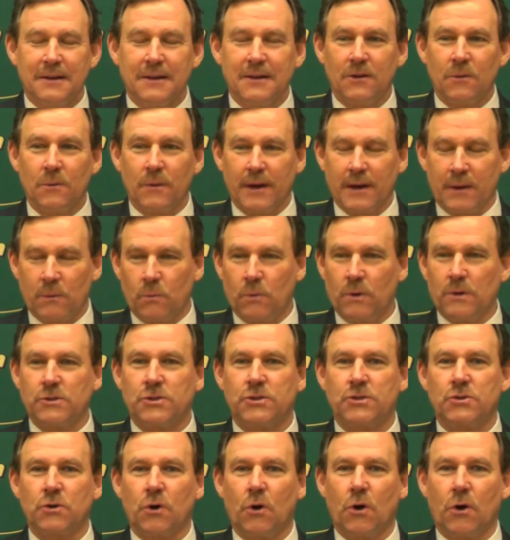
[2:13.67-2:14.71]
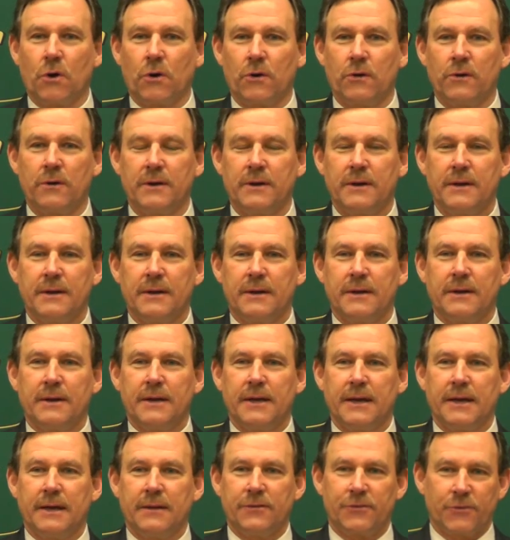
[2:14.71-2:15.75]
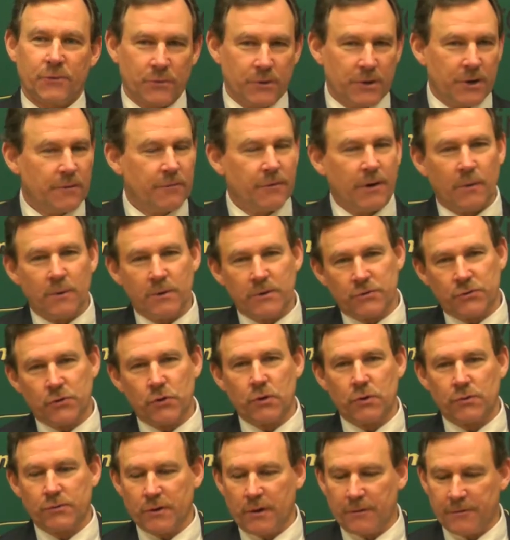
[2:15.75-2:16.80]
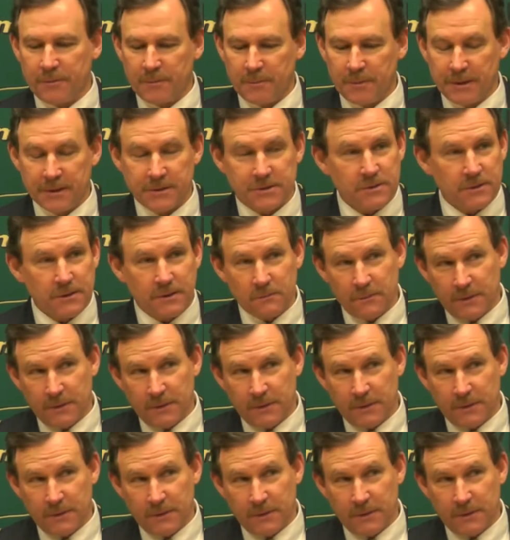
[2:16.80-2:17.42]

We had one starter and three of our reserves off the bench